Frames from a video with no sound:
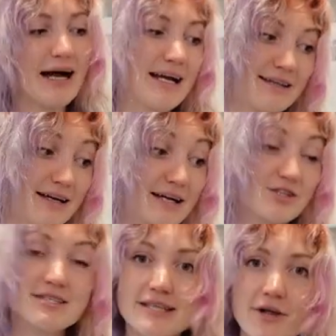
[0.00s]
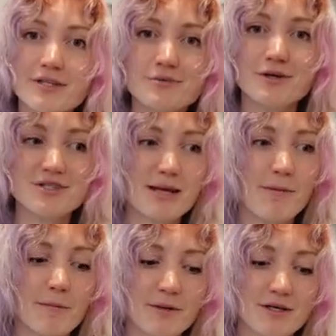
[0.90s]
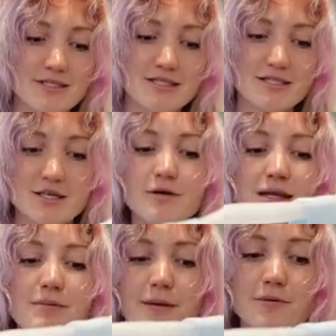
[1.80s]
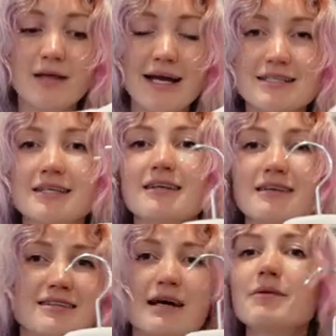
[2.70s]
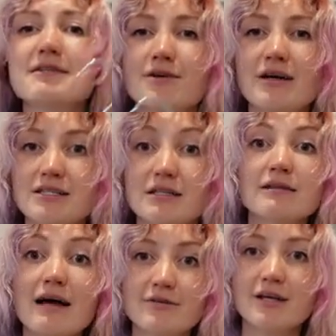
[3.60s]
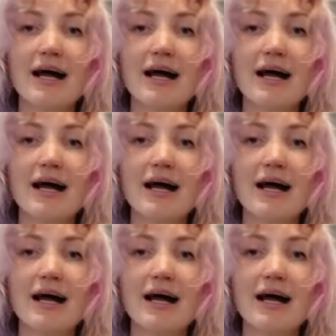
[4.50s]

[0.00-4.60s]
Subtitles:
I think I should sell this one on Depop because so many people liked it and someone's going to love it.